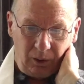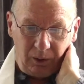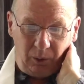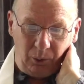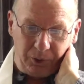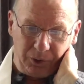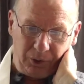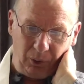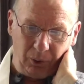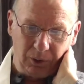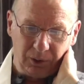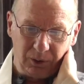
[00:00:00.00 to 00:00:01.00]
He also
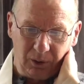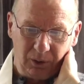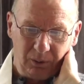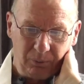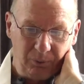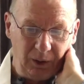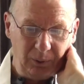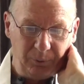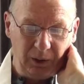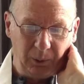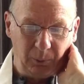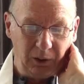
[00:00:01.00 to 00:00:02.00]
talks uh, very
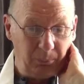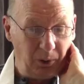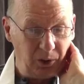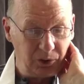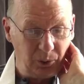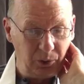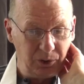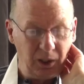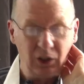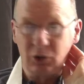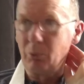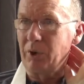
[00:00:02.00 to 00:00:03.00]
frequently about
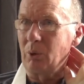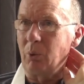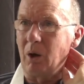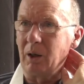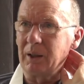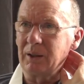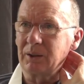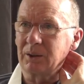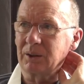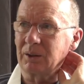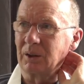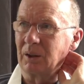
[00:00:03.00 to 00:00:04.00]
association with the
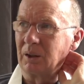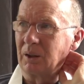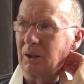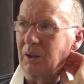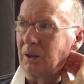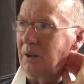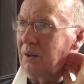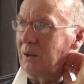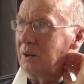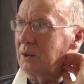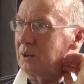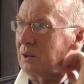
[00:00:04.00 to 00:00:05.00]
wise.
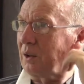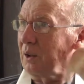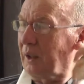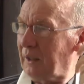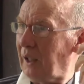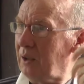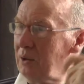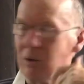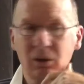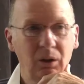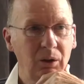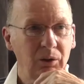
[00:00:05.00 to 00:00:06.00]
But uh,
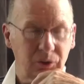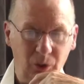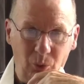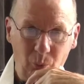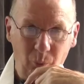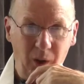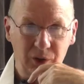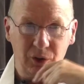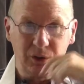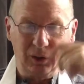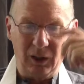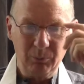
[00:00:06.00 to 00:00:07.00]
again, don't waste
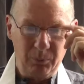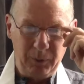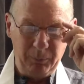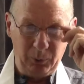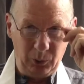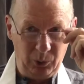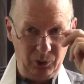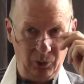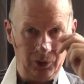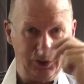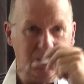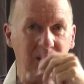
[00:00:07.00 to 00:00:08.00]
your time with people who are
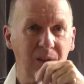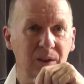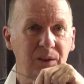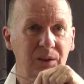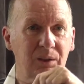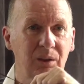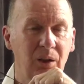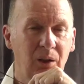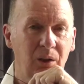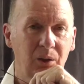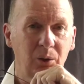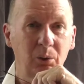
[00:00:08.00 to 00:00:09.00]
not serious,
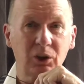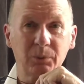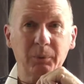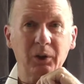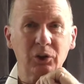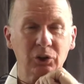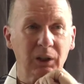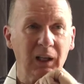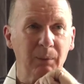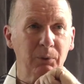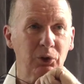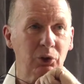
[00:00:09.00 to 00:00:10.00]
who are spiritually
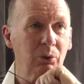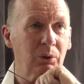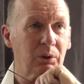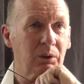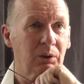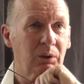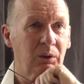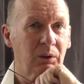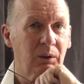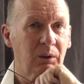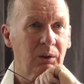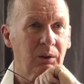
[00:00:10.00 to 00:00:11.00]
immature.
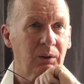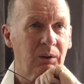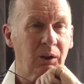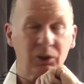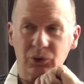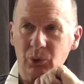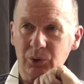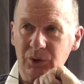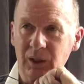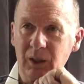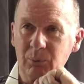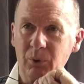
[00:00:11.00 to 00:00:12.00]

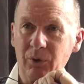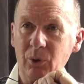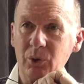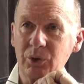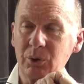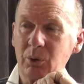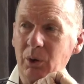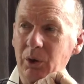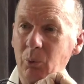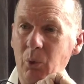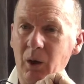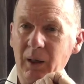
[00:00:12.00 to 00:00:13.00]
Associate with those who are
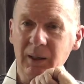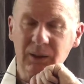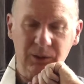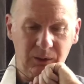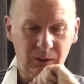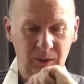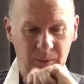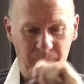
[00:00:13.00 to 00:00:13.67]
the wise.